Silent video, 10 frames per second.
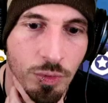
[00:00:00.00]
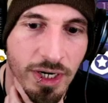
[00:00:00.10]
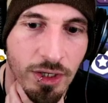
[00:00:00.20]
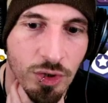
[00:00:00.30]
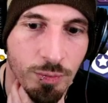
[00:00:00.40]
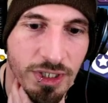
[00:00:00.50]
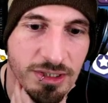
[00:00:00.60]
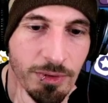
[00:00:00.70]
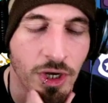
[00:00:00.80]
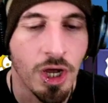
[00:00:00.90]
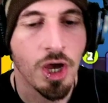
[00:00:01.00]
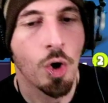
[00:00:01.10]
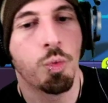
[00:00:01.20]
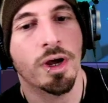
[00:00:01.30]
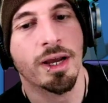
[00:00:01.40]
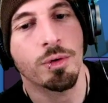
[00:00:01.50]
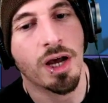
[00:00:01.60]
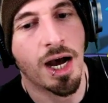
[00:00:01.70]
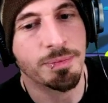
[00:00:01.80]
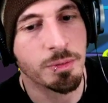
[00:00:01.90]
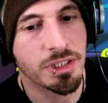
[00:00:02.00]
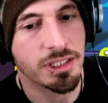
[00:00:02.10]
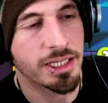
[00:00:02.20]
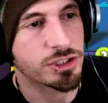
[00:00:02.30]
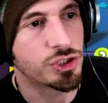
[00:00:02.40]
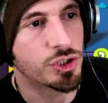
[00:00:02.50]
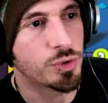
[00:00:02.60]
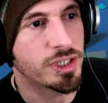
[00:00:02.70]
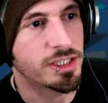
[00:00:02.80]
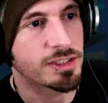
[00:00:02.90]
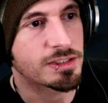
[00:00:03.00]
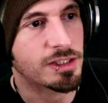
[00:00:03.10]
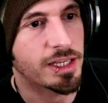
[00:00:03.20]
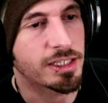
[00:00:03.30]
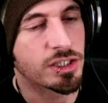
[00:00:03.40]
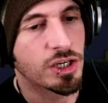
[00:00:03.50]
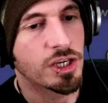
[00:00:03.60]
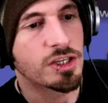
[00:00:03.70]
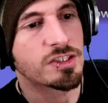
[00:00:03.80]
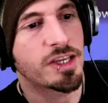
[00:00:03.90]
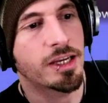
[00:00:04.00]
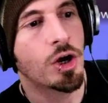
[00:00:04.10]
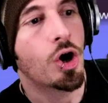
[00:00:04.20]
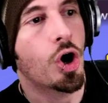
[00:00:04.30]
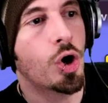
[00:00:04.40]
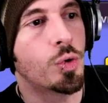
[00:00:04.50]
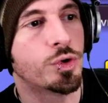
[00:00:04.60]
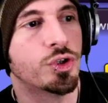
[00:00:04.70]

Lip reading: So when I go to a brick separator, what I would optimally like to do is like say, oh,